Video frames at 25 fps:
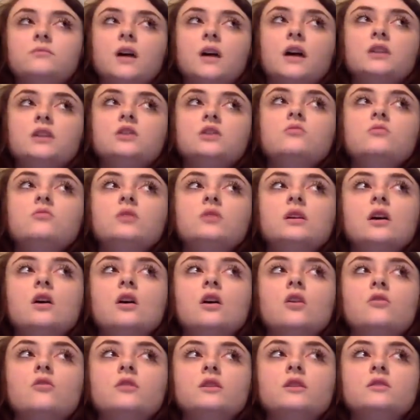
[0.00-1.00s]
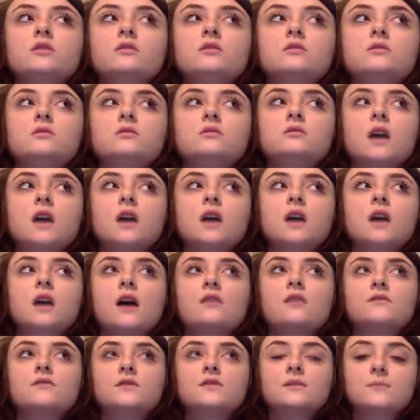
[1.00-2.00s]
I do want to always
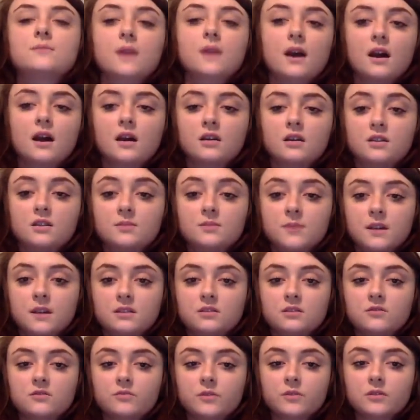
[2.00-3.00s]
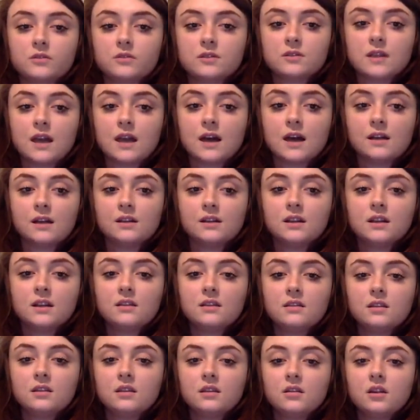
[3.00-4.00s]
have some aspect of personality
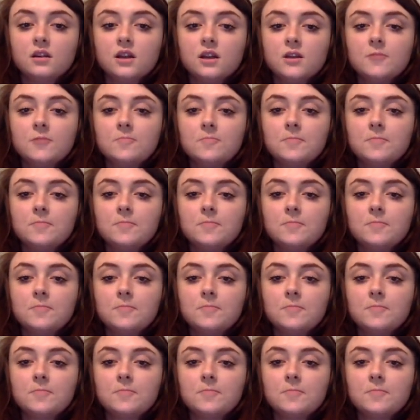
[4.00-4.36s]
theory,